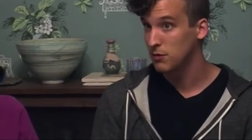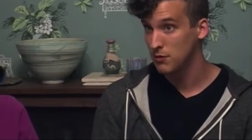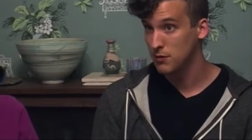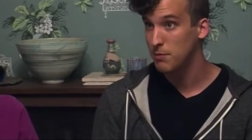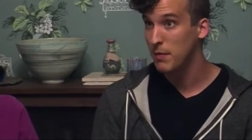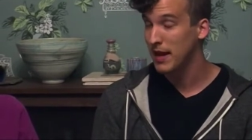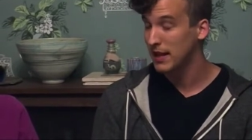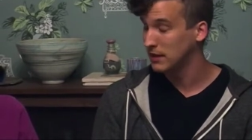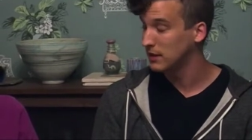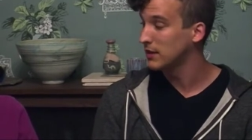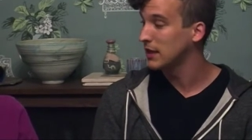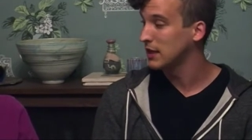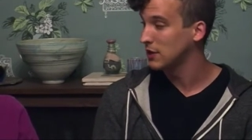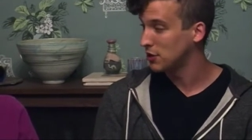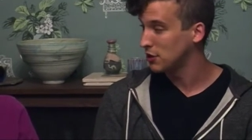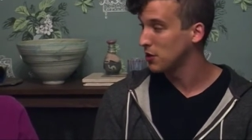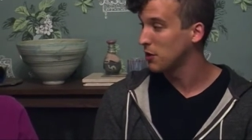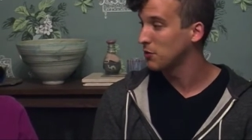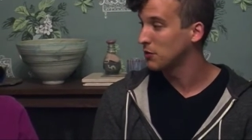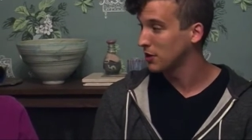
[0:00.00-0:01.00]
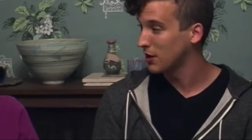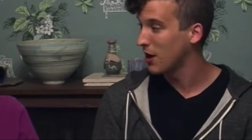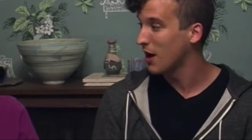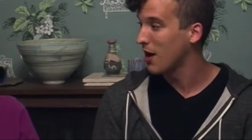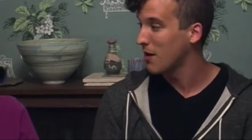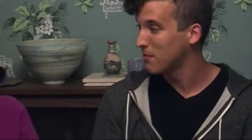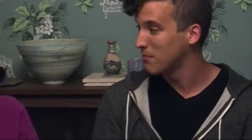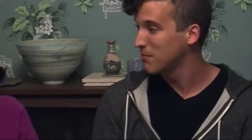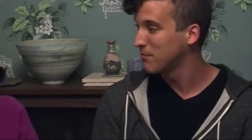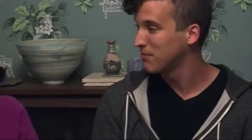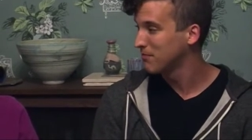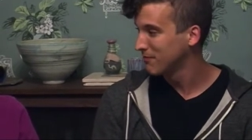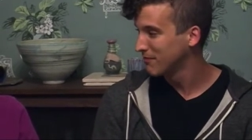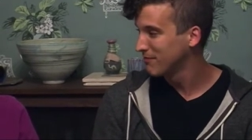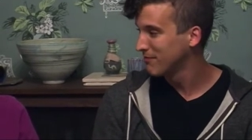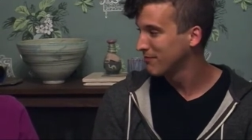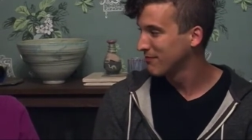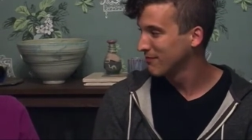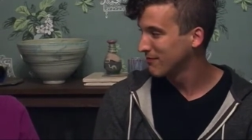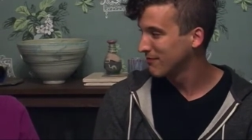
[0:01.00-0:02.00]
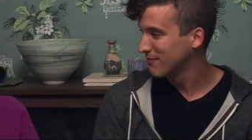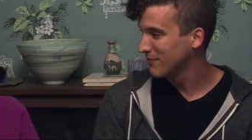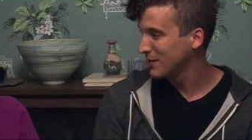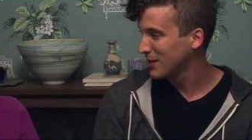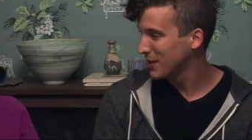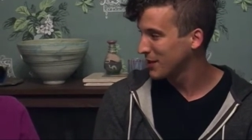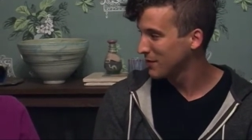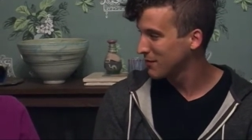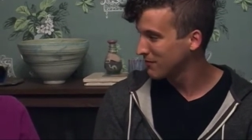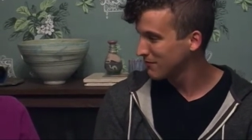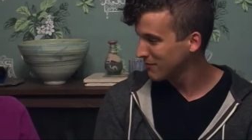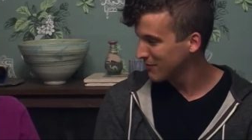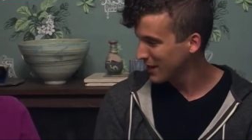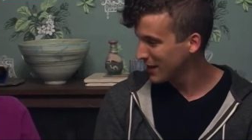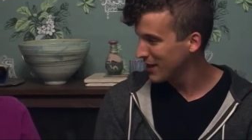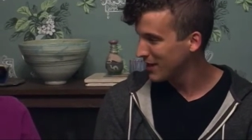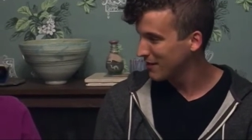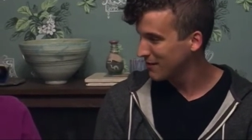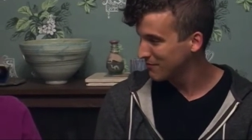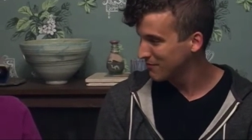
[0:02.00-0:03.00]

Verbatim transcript: main stage show to come. Okay. Yeah.